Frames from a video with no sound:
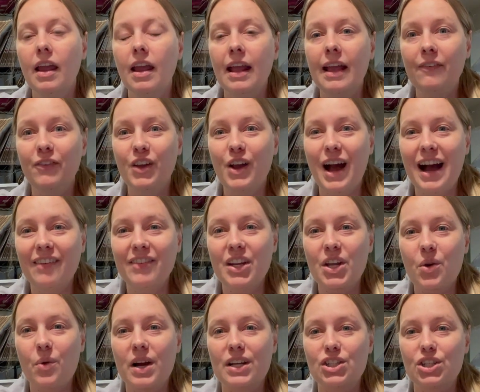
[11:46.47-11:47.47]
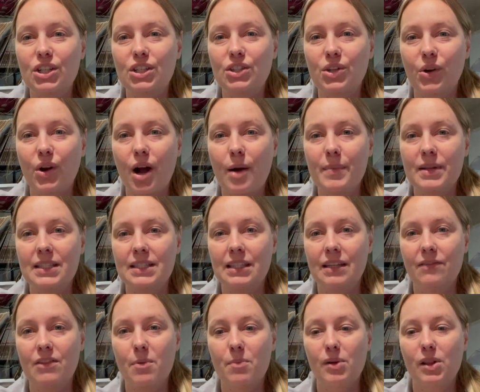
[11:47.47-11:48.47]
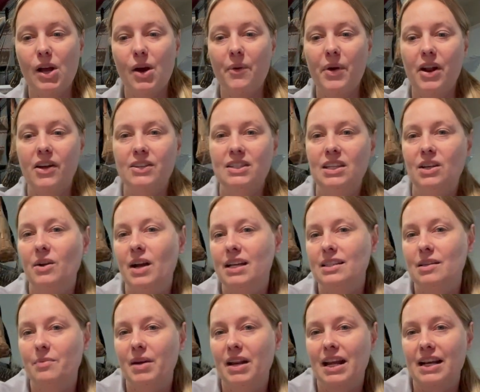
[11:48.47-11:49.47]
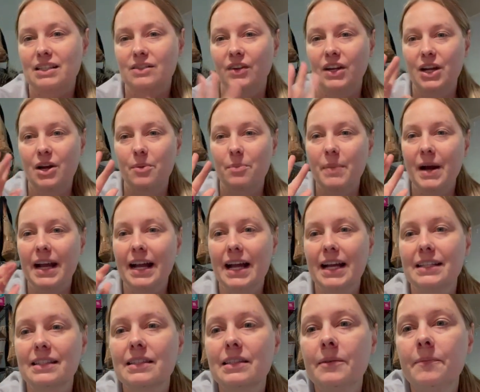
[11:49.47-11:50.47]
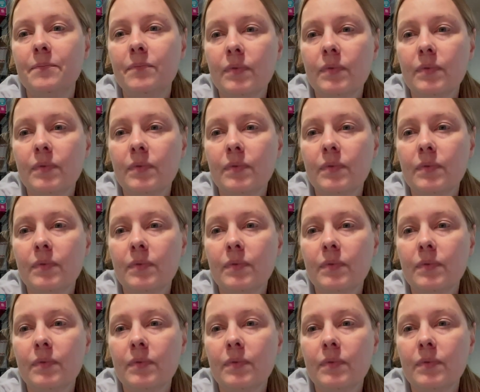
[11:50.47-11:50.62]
If you have any questions or comments, leave them below and I'll see you guys in my next video. Bye guys.